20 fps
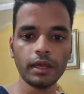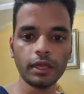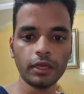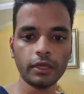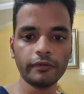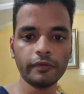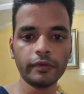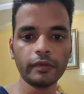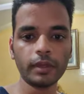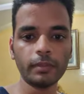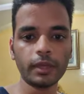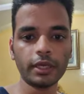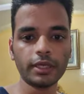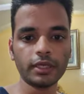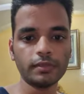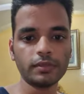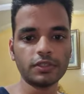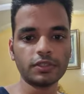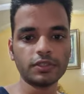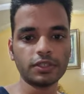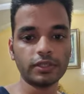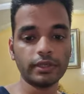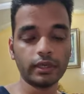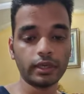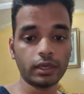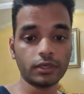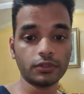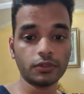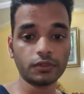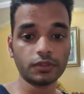Hello everyone, my name is
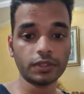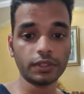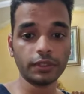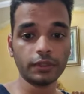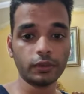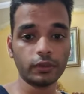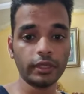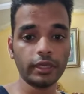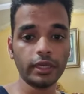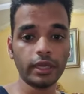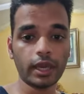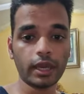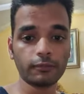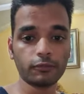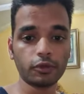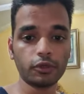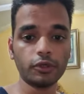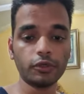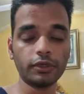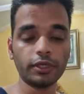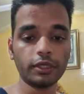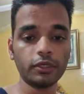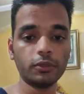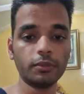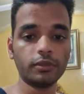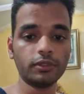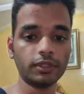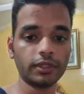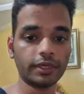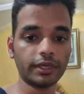Engineer Arjun Singh. Today I'm going to tell
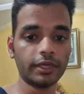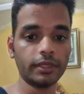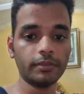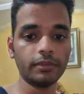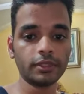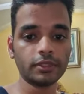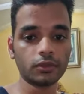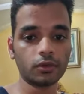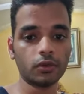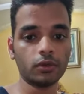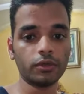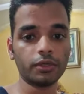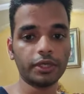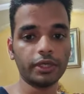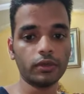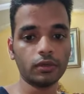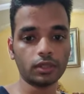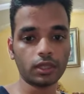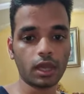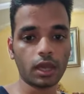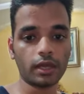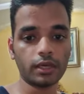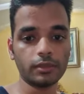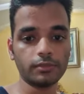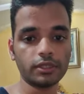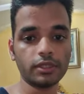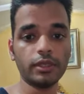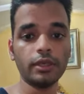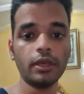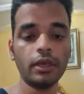you about the ready mix concrete, or the
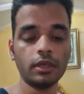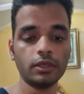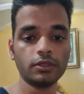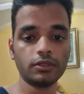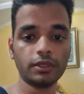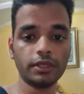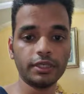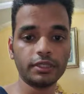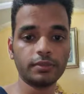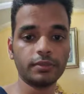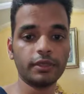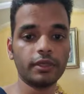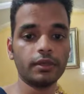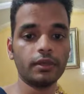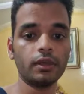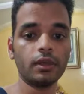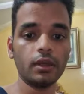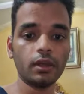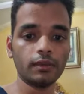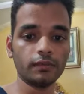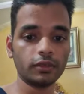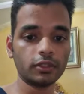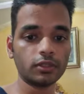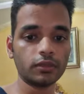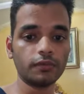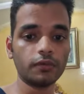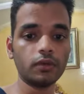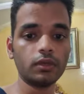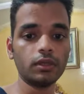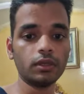RMC. So let's begin.
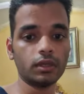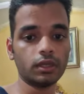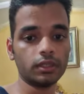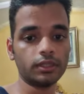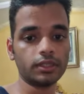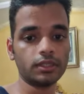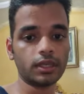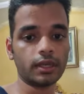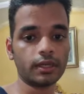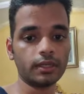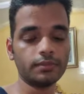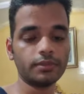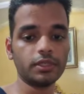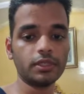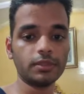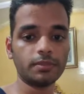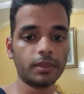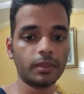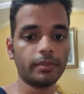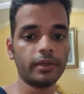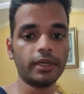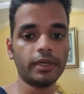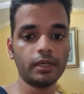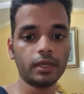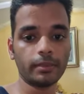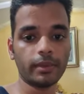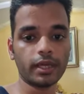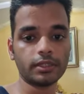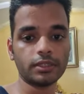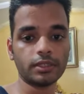First of all, this RMC is prepared
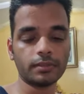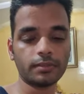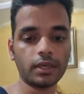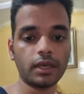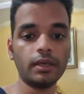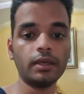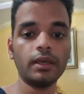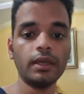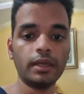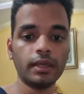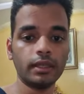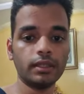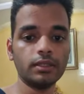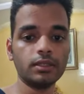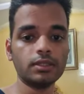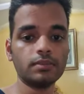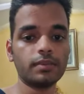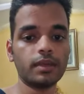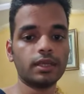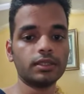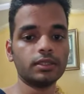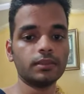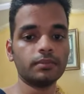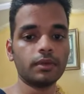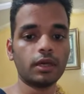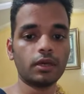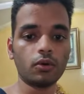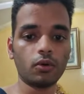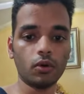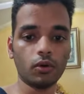in a batching plant. In this batching
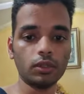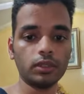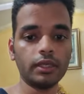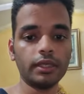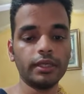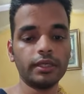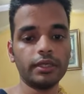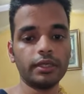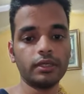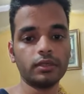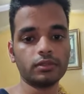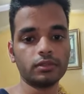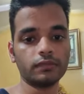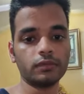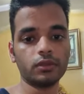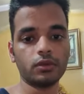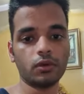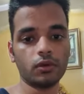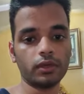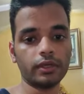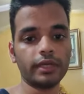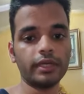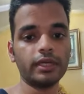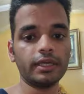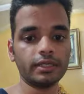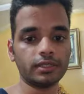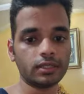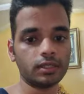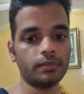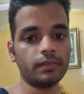plant, all the ingredients of the concrete
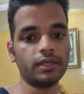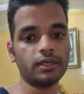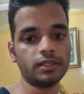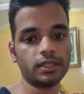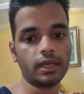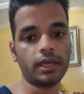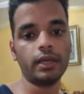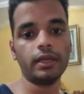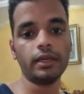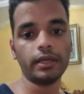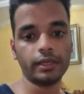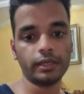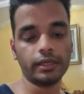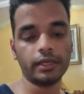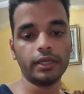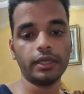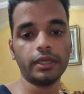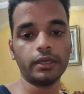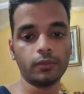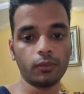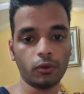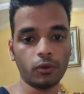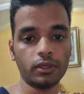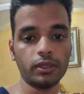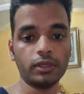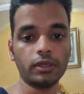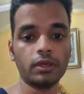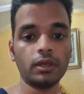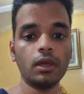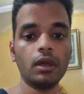like cement, sand, aggregate,
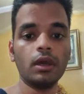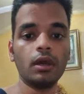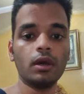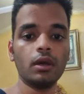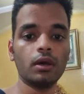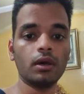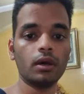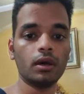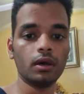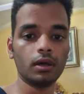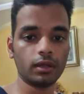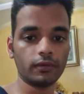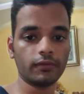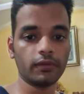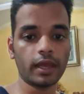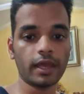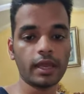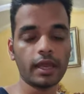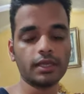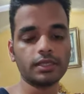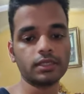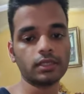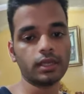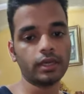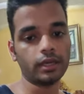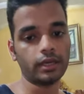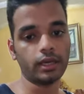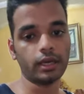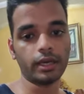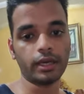water, fly ash
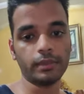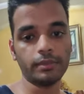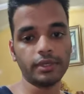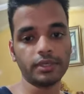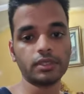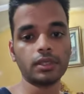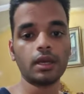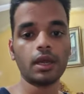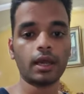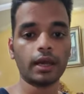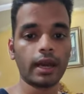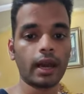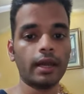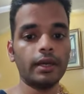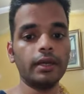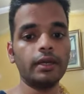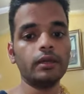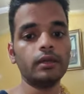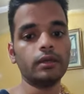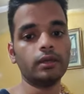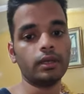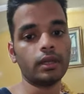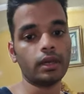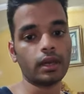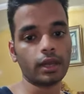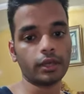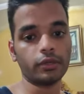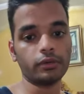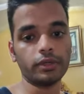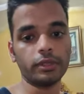and admixture are added in
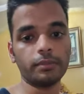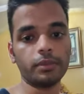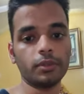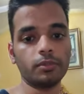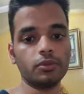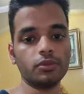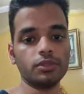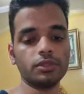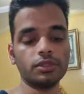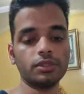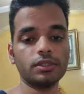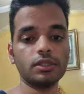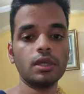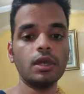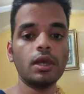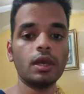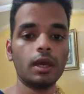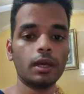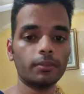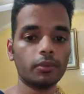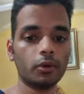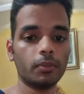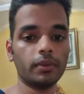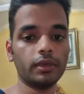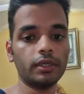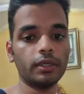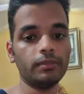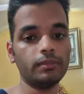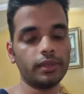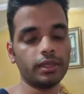an accurate proportions and
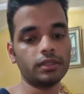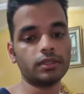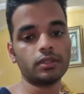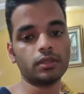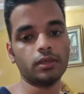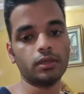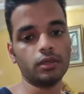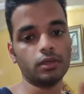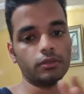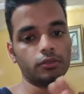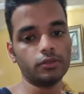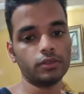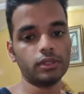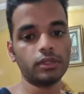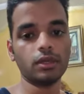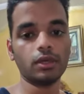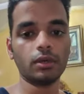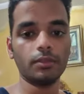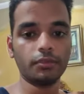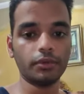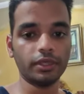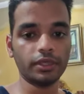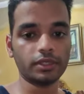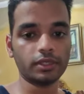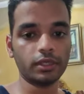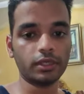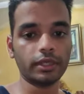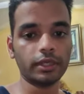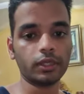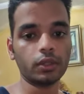properly mixed using a
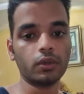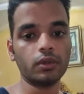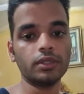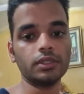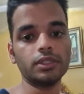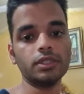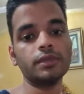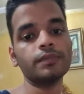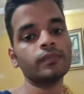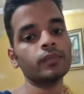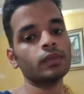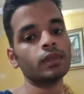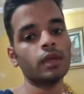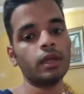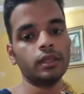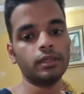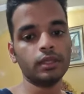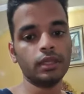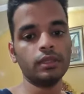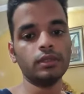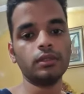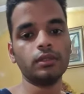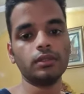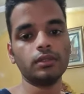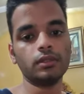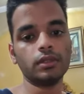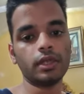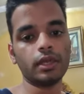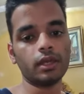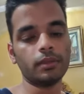computational technology, and then
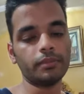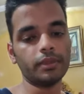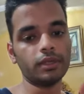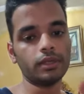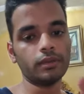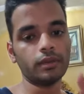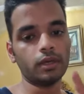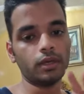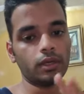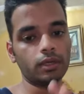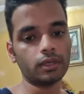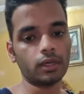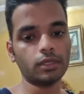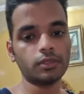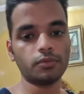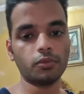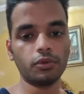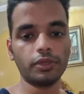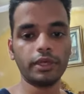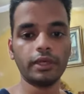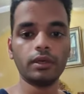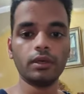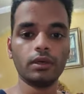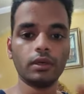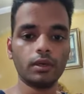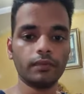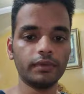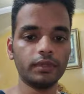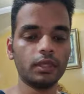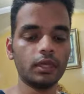they are being transported
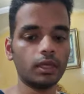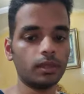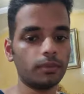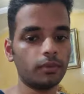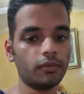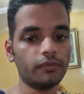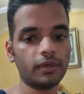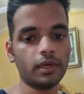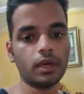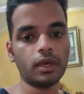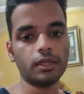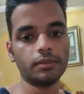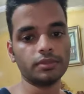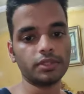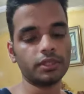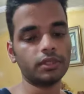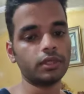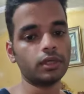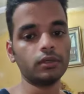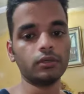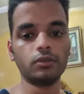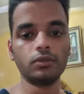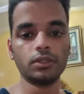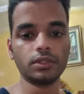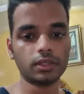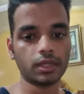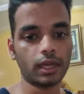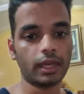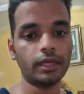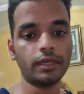with the help of an RMC truck to
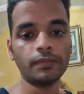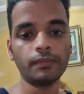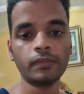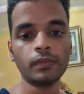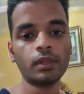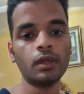the site.